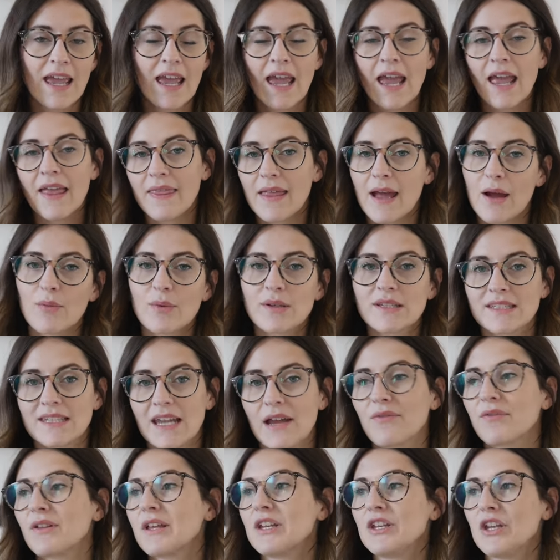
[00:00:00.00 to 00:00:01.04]
and that was
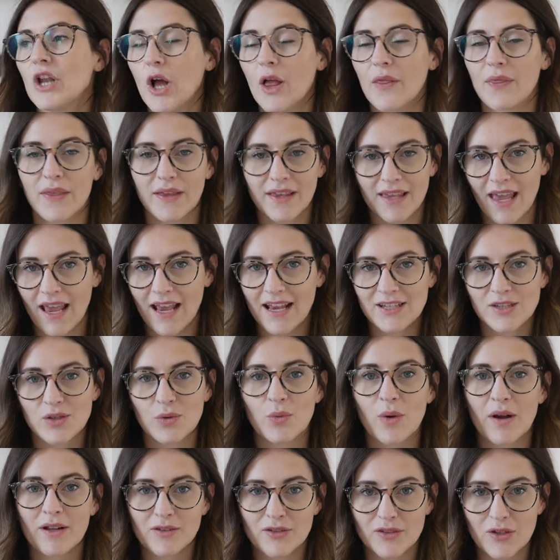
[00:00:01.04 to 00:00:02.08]
definitely not the case
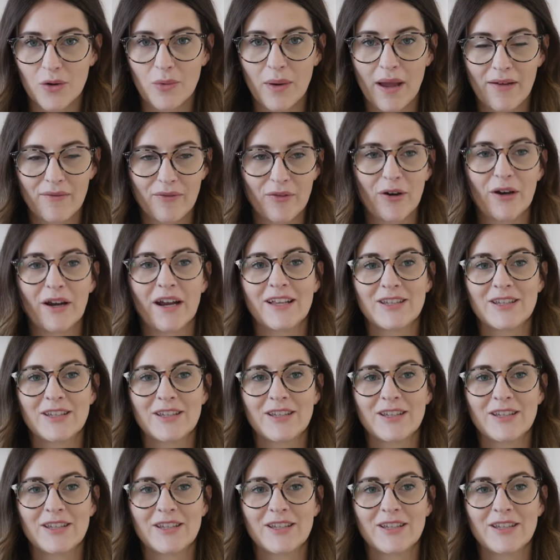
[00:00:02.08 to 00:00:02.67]
whatsoever.